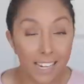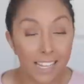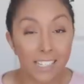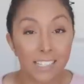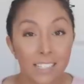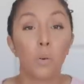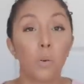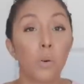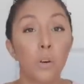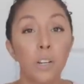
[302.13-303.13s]
ends?
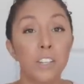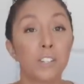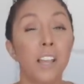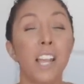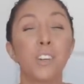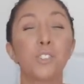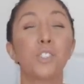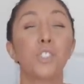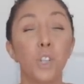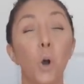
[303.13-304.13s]
Or is your hair
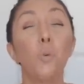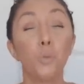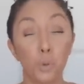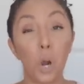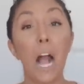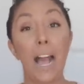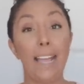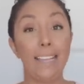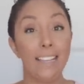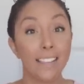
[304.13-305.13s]
so
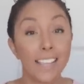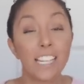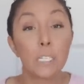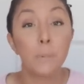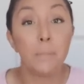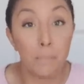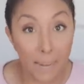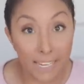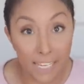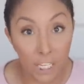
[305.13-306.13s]
dry that it's been
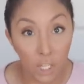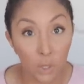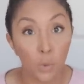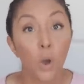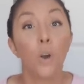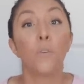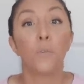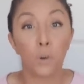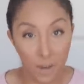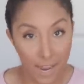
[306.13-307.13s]
begging you
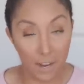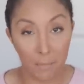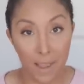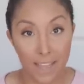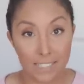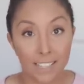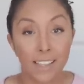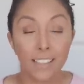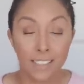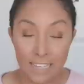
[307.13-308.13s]
for a hair mask?
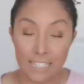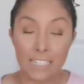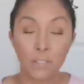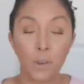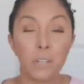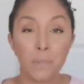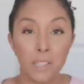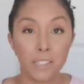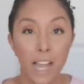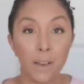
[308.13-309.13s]
This is going to be
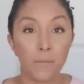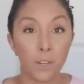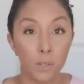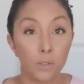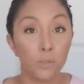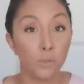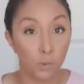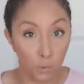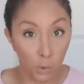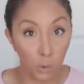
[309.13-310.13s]
the time for you to
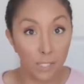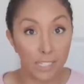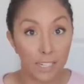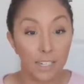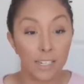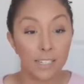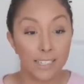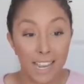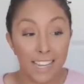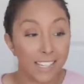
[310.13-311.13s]
truly
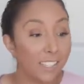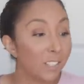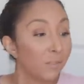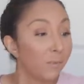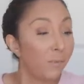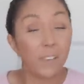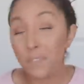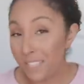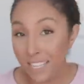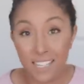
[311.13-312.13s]
take
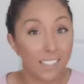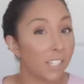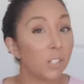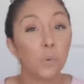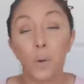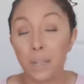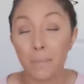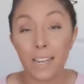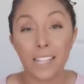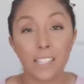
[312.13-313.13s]
15 to 20
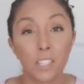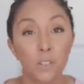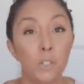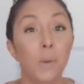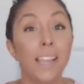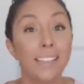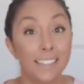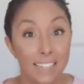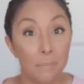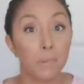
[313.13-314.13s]
minutes to do a
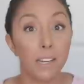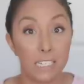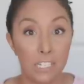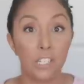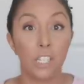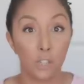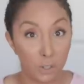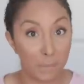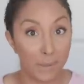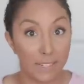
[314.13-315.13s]
deep conditioning
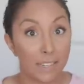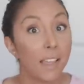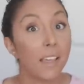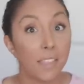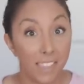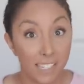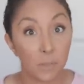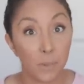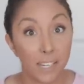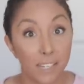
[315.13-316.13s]
treatment
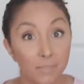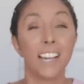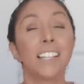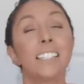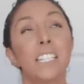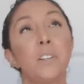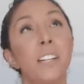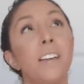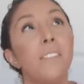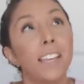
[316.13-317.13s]
this week. Consider
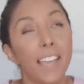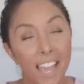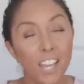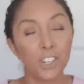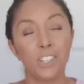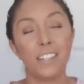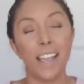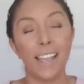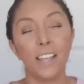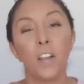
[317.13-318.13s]
it a vacation
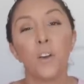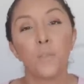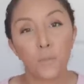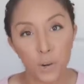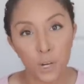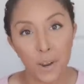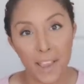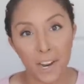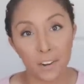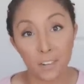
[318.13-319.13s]
day for your
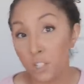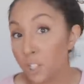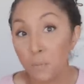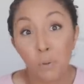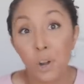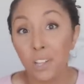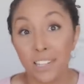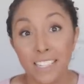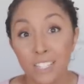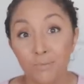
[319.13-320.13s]
hair. Spoil
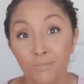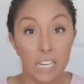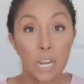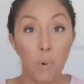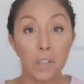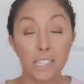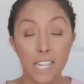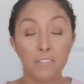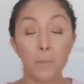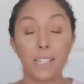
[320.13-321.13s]
it. Now once it's
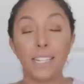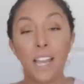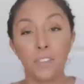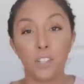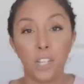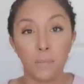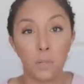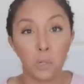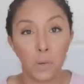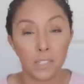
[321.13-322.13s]
time for me to get in the
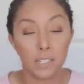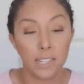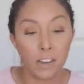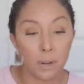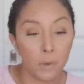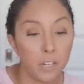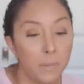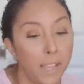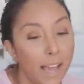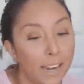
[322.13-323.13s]
shampoo and rinse this out, I'm going to
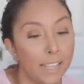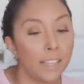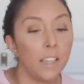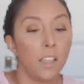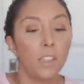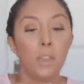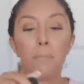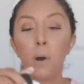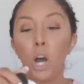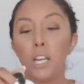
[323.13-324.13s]
be adding the
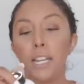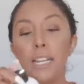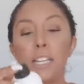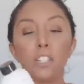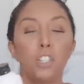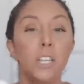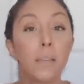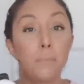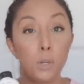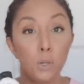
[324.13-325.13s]
Bonding
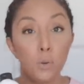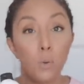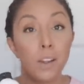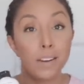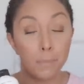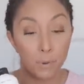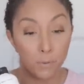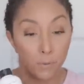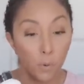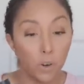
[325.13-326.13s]
Shampoo number
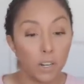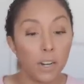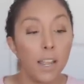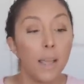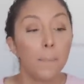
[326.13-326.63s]
four.